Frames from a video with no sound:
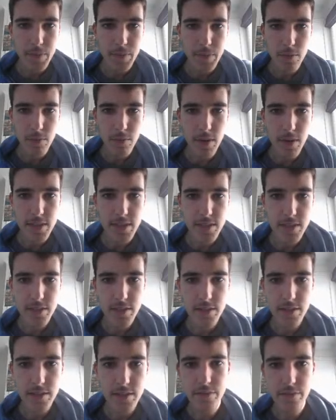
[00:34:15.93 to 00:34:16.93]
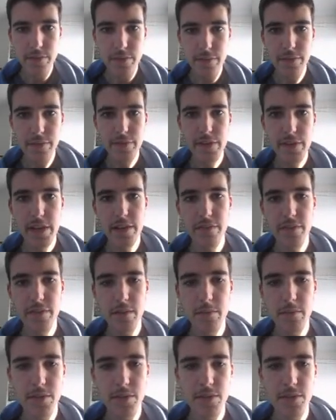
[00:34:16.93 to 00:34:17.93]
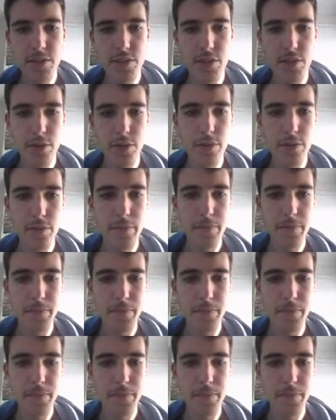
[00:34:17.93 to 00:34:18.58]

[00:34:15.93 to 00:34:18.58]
Race 5, number 2.